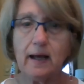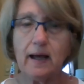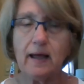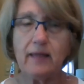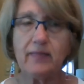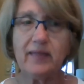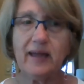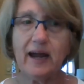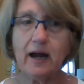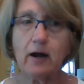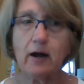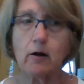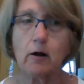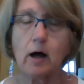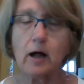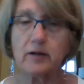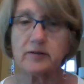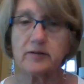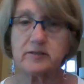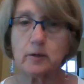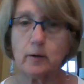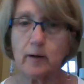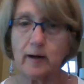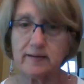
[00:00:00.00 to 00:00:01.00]
They are
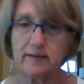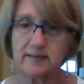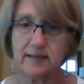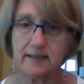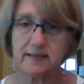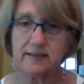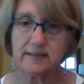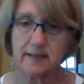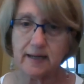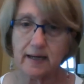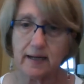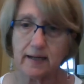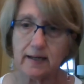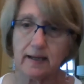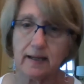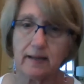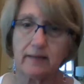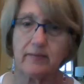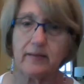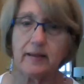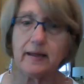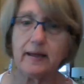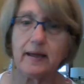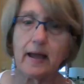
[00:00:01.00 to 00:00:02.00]
also, as I said,
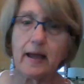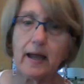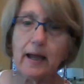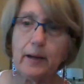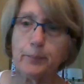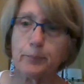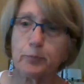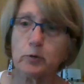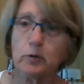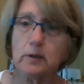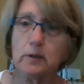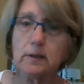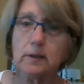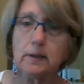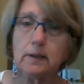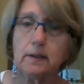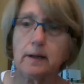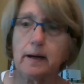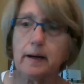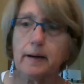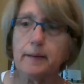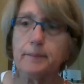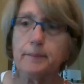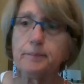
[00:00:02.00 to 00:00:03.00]
in the April
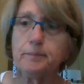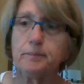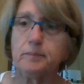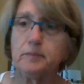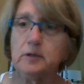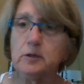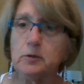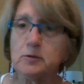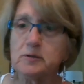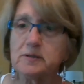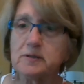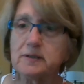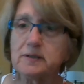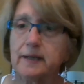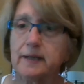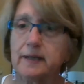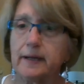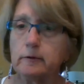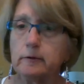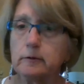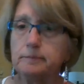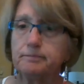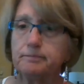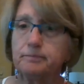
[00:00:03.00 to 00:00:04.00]

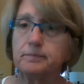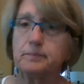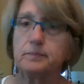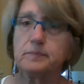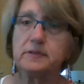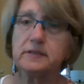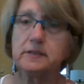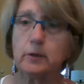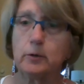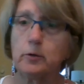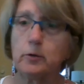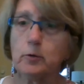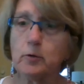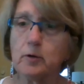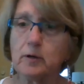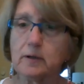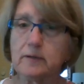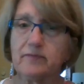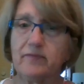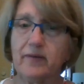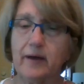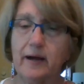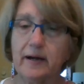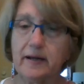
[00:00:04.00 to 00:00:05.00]
newsletter, so you
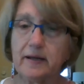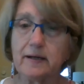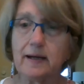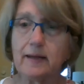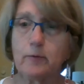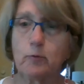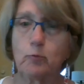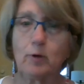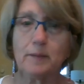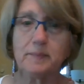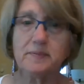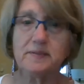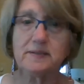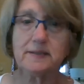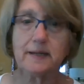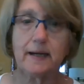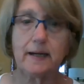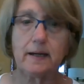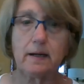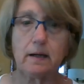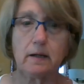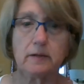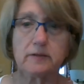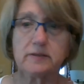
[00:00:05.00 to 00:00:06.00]
can find it on the website
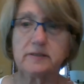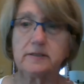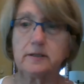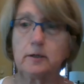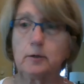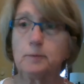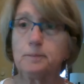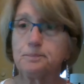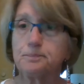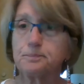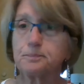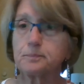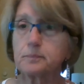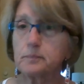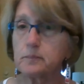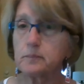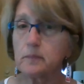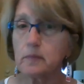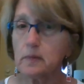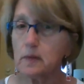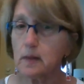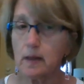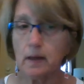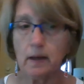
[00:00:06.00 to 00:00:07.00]
also.
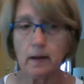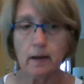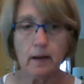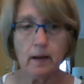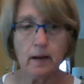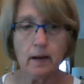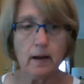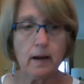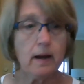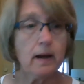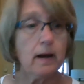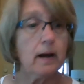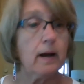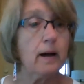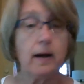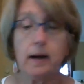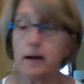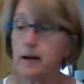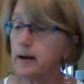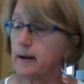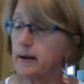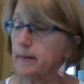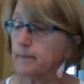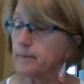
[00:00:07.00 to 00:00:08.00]

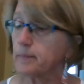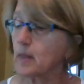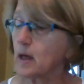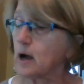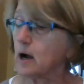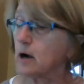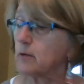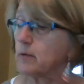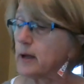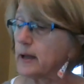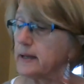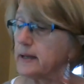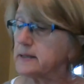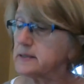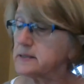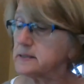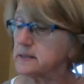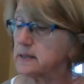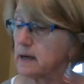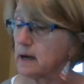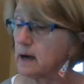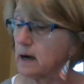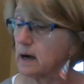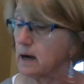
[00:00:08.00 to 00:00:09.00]
All right,
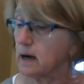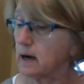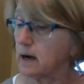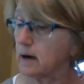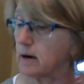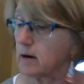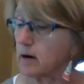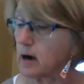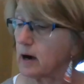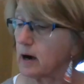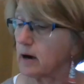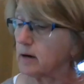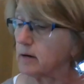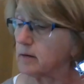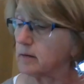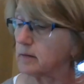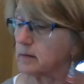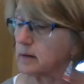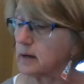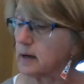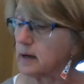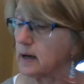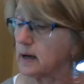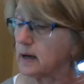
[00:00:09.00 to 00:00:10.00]

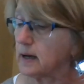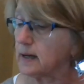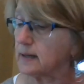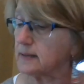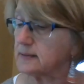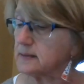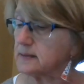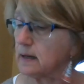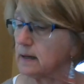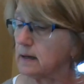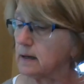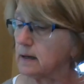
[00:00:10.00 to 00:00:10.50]
our